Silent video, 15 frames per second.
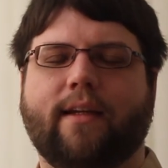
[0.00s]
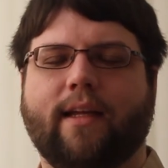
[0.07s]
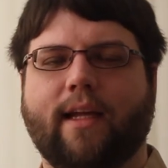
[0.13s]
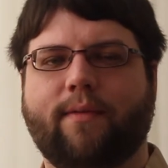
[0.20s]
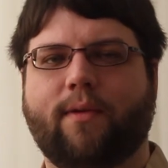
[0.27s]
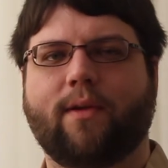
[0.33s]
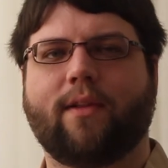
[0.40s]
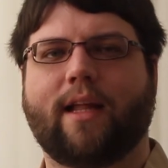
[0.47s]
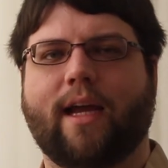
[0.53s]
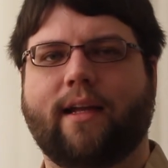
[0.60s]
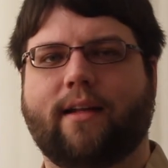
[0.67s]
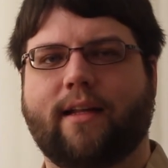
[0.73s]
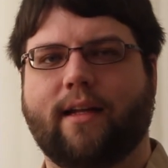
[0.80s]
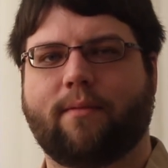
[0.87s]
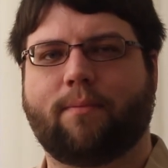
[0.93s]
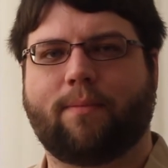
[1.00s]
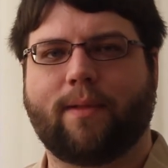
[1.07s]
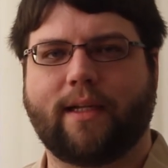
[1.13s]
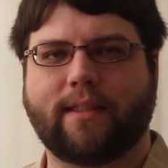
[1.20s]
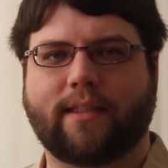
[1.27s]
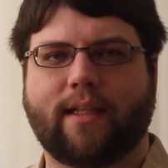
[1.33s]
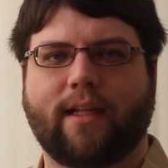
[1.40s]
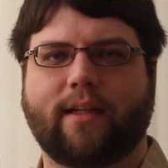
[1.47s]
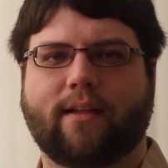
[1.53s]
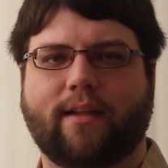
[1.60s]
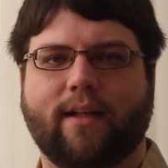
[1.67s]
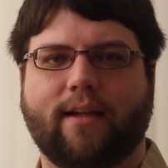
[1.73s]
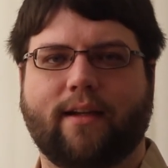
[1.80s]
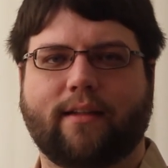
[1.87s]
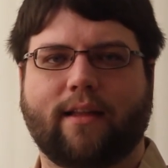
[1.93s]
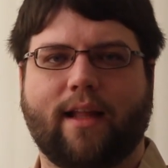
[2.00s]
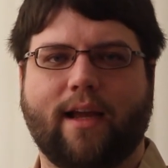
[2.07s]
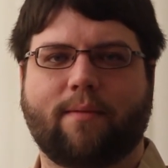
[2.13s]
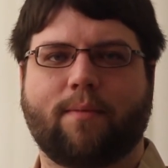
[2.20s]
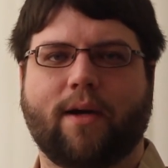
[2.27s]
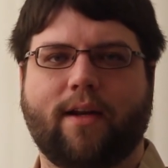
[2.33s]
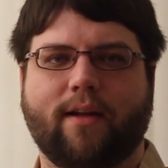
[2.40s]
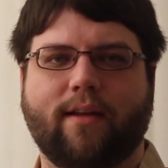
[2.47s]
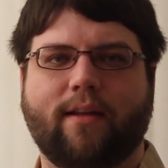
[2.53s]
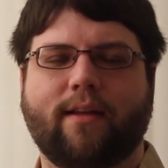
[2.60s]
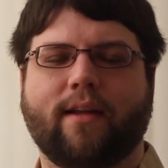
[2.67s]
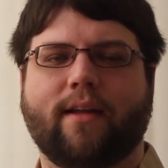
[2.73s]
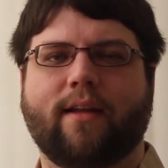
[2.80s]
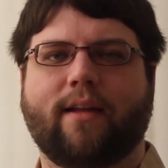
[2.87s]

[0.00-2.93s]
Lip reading: If you liked it, please click the like button,